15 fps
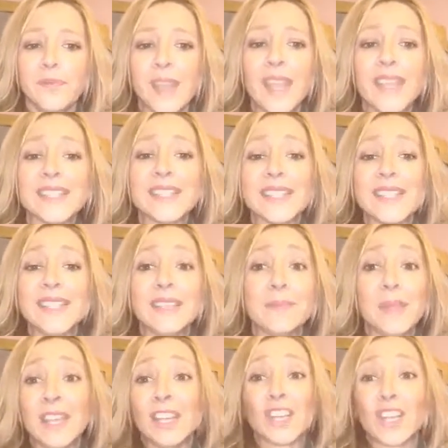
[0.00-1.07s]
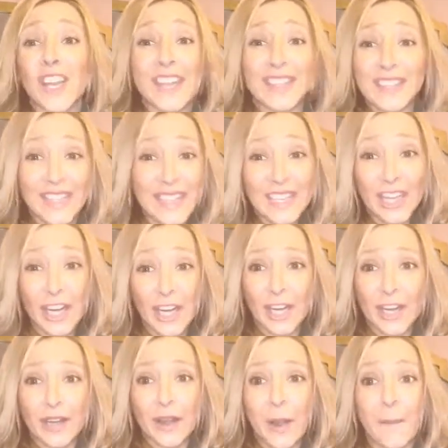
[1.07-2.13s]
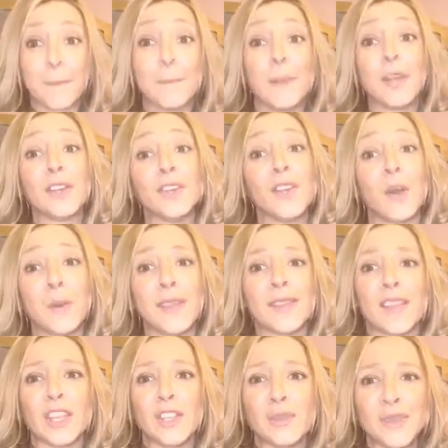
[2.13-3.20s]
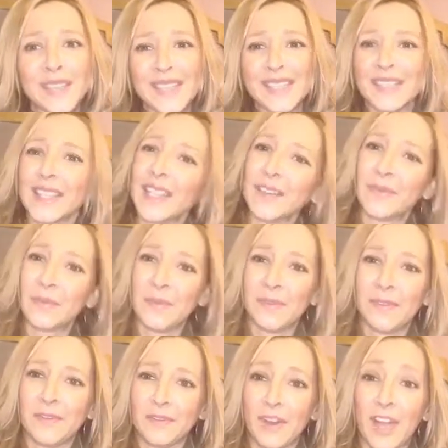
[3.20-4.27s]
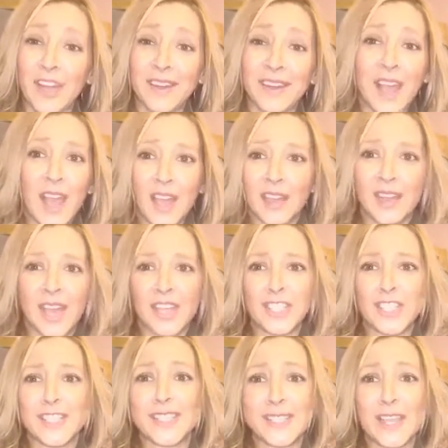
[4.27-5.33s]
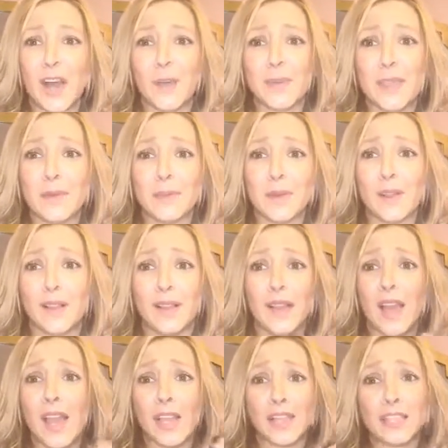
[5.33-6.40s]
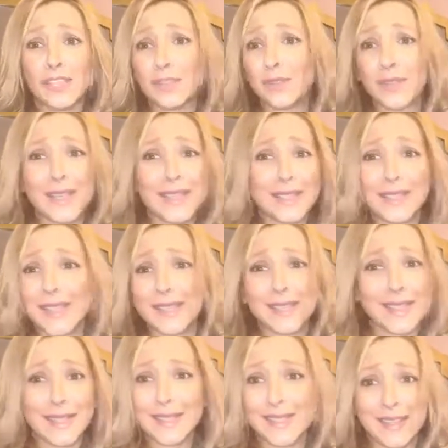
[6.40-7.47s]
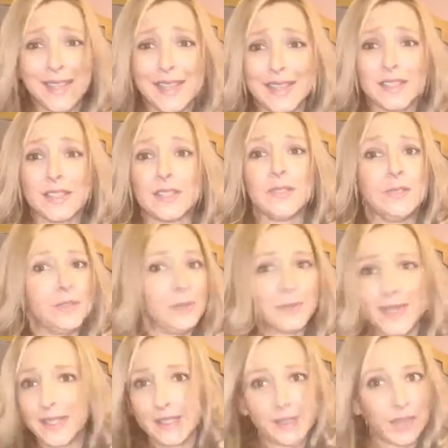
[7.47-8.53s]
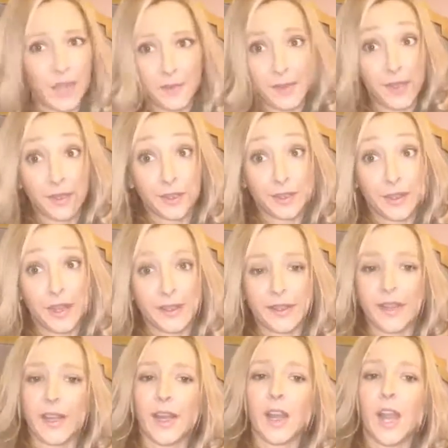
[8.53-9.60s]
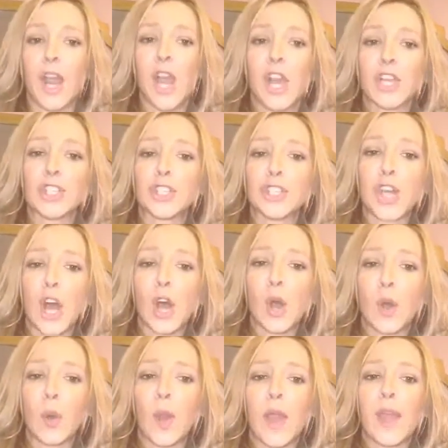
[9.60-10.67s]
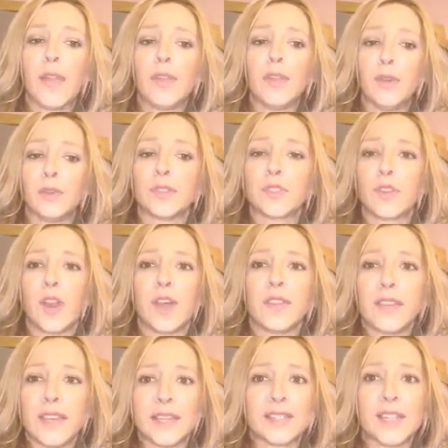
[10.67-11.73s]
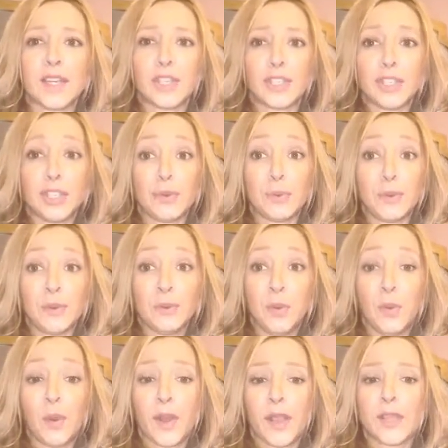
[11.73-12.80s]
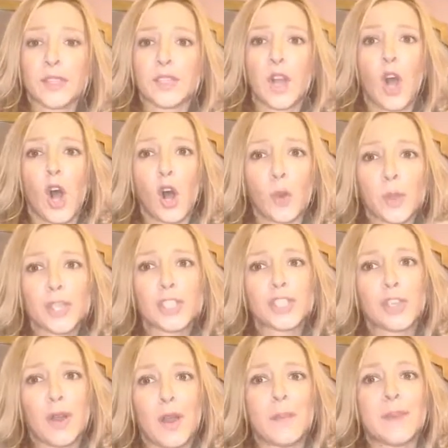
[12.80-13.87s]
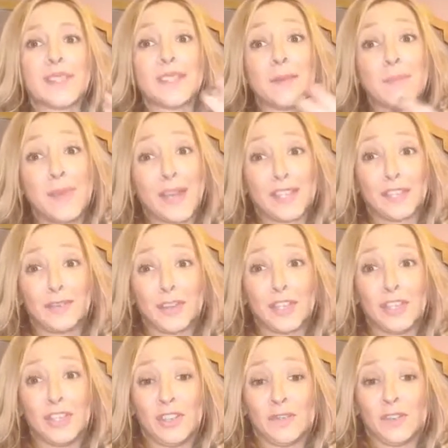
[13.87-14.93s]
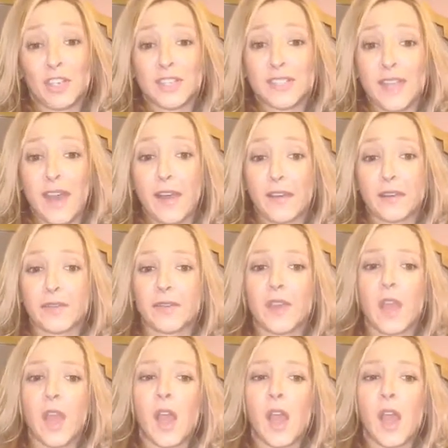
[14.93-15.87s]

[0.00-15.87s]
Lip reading: It's being a great leader, but knowing that you need to lead from the front, not just tell people, do this, and this. No, that's not being a great leader. So those are all things that are super important to always show up as the best version of yourself.